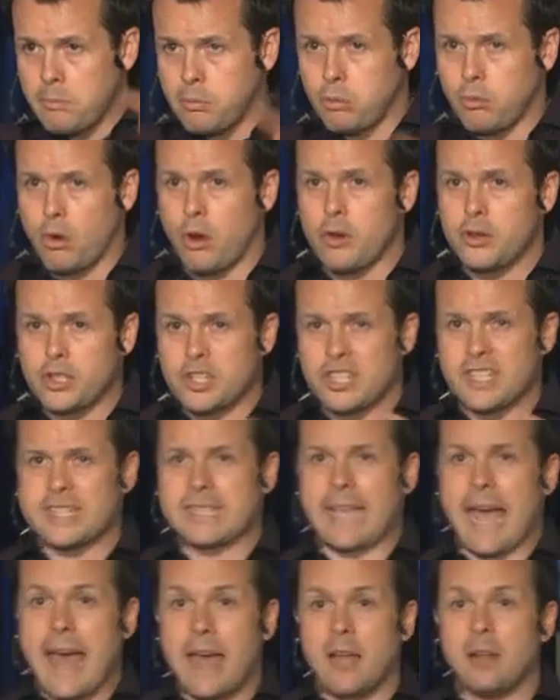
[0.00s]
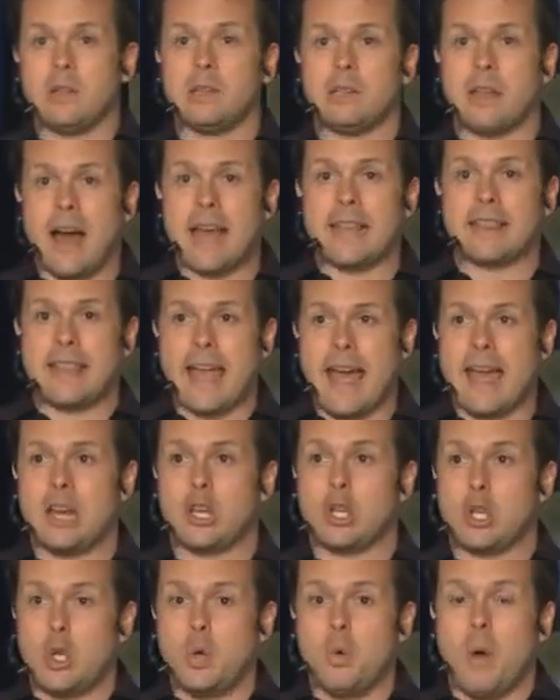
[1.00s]
approach scale like that,
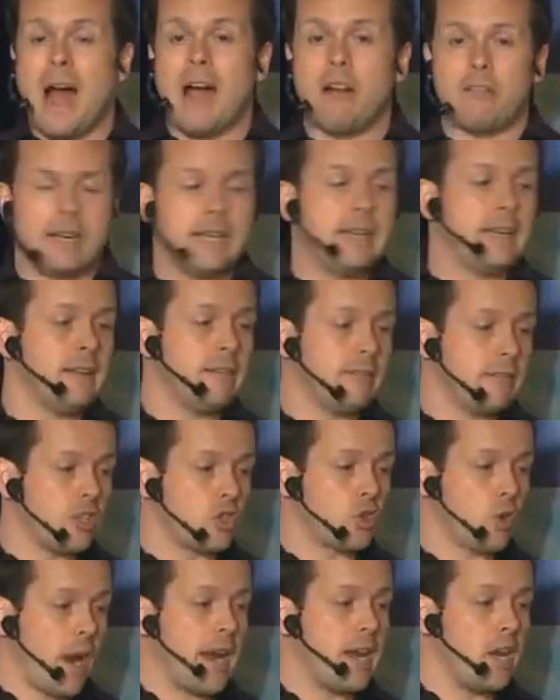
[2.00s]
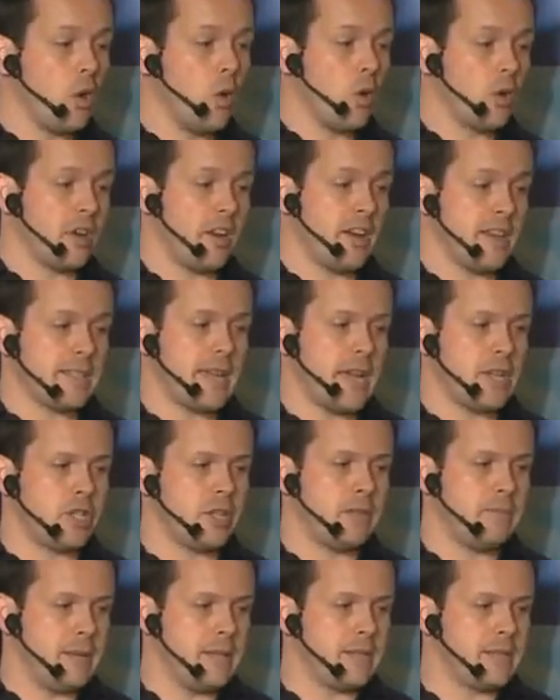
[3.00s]
you are in the training
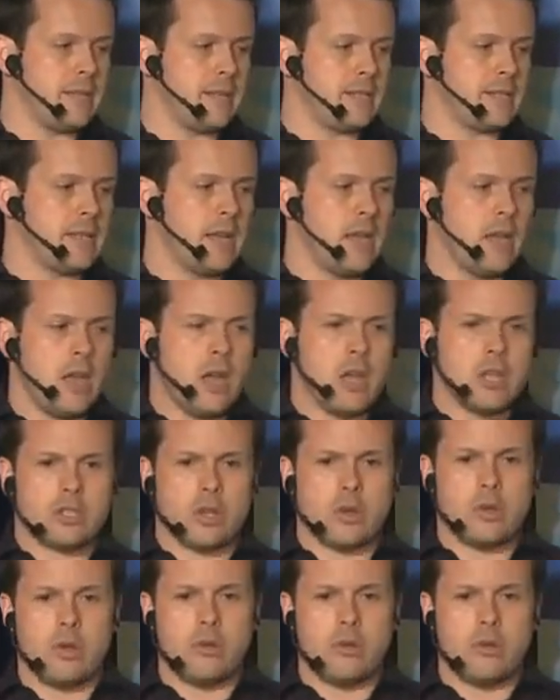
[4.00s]
organization business. So